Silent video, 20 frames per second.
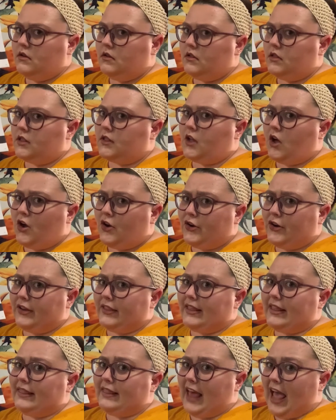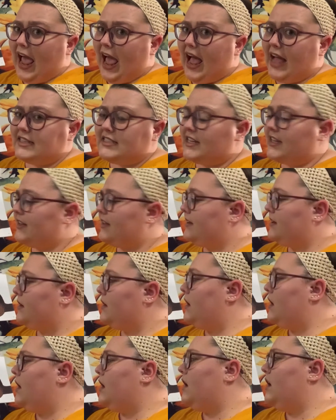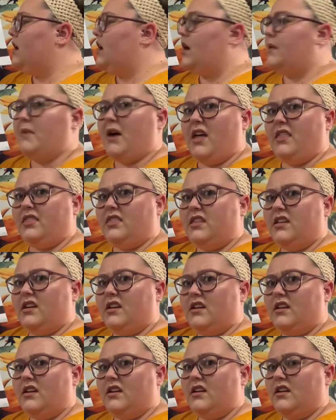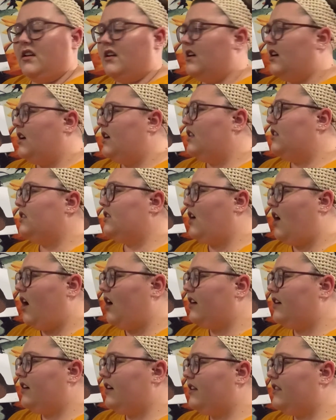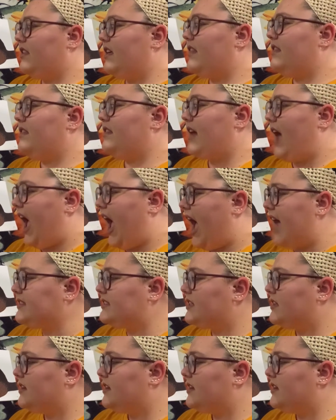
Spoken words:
Longer than that. A month? Longer than that.